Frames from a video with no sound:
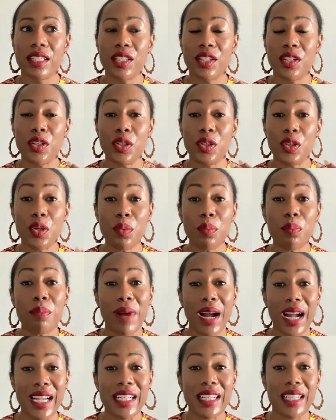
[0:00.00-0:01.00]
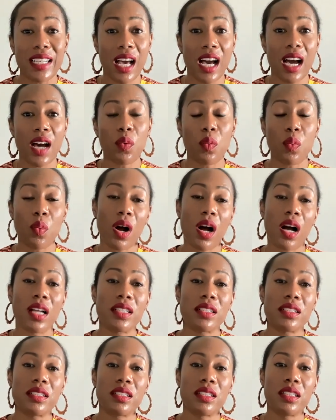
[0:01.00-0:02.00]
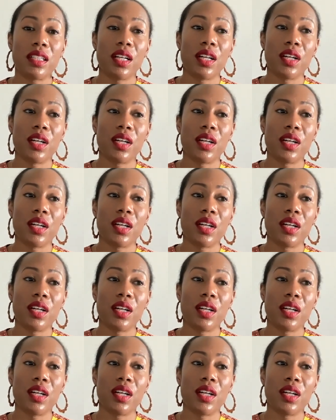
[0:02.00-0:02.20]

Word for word: you might not want